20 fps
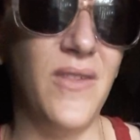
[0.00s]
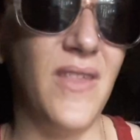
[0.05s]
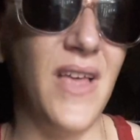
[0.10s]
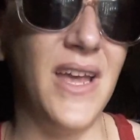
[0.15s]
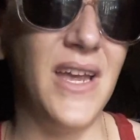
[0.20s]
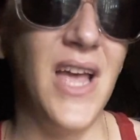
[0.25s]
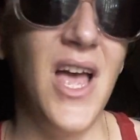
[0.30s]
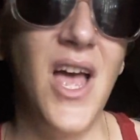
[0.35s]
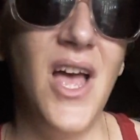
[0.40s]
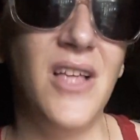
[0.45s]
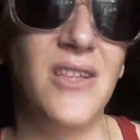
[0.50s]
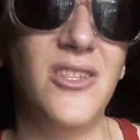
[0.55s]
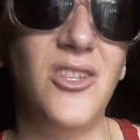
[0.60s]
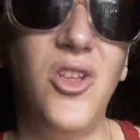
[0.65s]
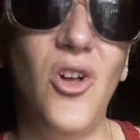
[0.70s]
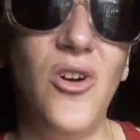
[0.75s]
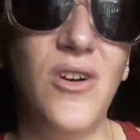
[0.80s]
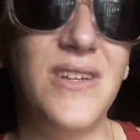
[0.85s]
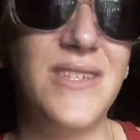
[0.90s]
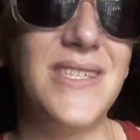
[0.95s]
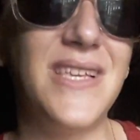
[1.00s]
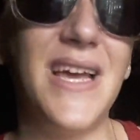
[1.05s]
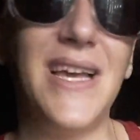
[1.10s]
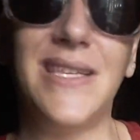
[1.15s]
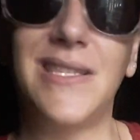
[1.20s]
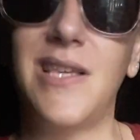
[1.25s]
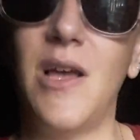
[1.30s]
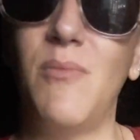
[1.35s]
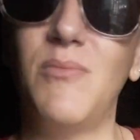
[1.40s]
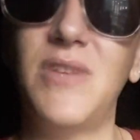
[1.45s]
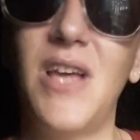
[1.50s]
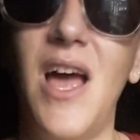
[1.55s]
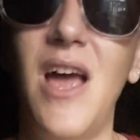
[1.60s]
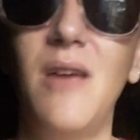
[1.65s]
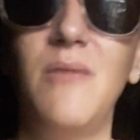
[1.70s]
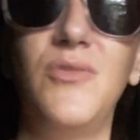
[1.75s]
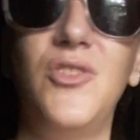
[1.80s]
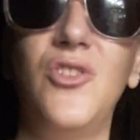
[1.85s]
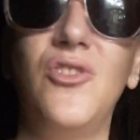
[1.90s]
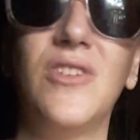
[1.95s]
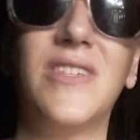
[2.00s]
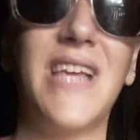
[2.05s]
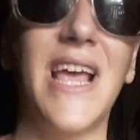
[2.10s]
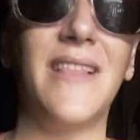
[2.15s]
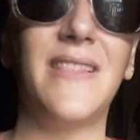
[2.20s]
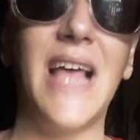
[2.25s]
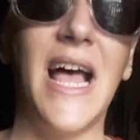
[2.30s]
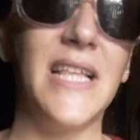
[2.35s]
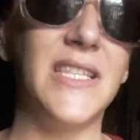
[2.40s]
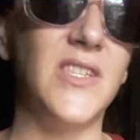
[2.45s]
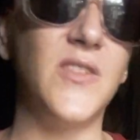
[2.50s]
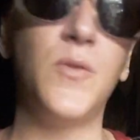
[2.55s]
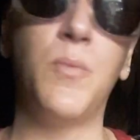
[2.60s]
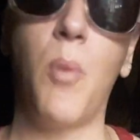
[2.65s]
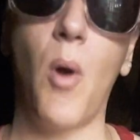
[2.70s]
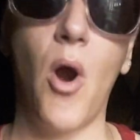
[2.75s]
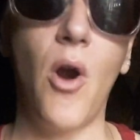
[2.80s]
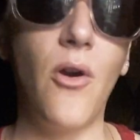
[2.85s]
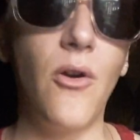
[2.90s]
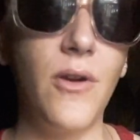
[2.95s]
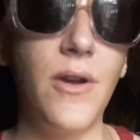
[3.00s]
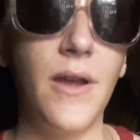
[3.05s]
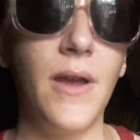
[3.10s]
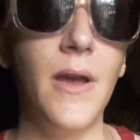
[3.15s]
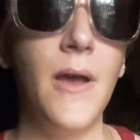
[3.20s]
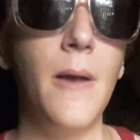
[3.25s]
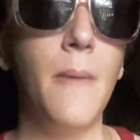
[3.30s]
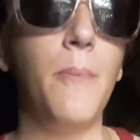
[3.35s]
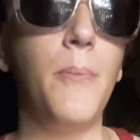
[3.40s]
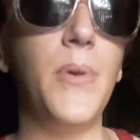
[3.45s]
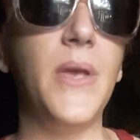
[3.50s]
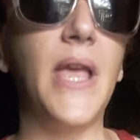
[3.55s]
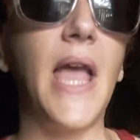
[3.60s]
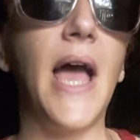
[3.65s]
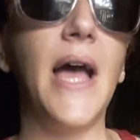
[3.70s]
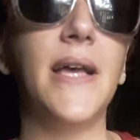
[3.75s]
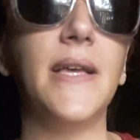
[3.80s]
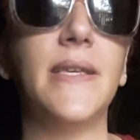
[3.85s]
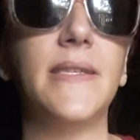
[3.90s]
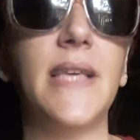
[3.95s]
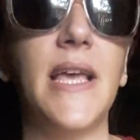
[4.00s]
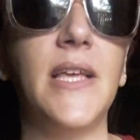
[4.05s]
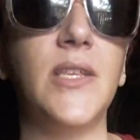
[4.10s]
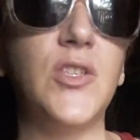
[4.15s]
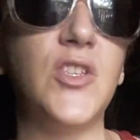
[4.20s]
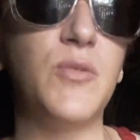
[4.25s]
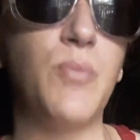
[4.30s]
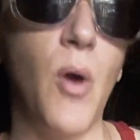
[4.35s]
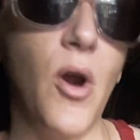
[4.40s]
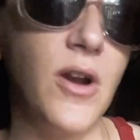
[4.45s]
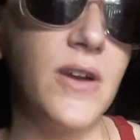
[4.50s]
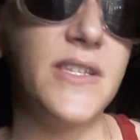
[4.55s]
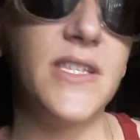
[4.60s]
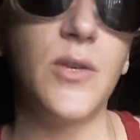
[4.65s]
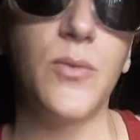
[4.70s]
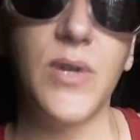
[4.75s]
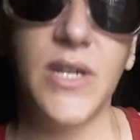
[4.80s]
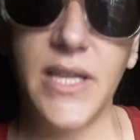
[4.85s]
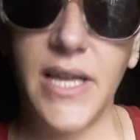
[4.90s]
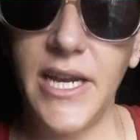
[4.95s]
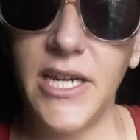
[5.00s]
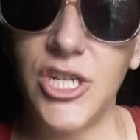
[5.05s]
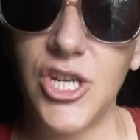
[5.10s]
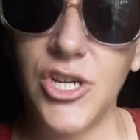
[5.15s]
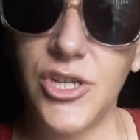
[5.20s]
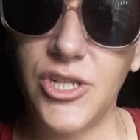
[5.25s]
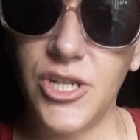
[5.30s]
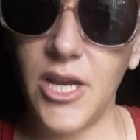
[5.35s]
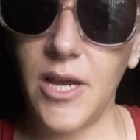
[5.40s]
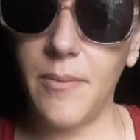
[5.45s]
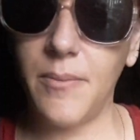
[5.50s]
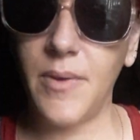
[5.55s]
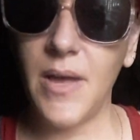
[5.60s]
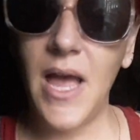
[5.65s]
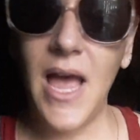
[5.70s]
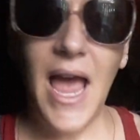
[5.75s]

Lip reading: And like, looks like sometimes you just get that spark because it sparks the relationship.